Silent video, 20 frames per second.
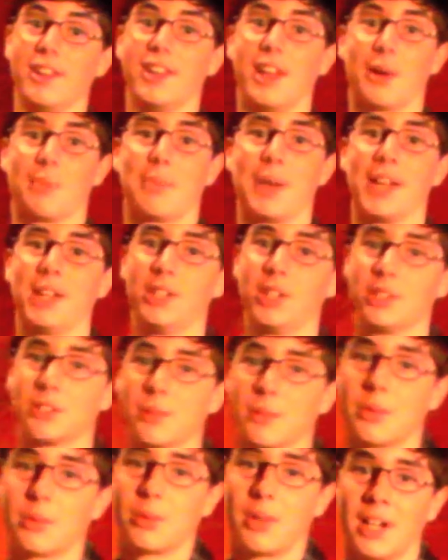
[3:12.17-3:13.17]
Now, painters
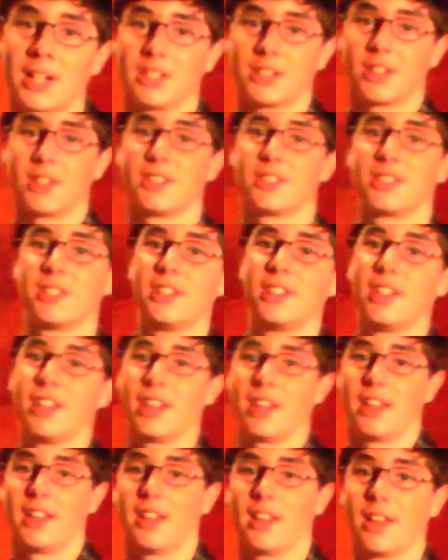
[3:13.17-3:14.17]
from the Renaissance to
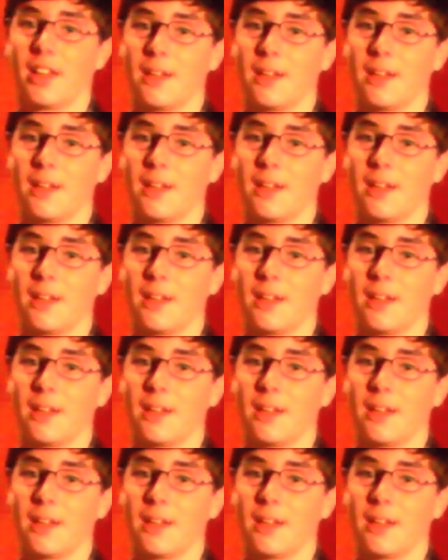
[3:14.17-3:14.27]
today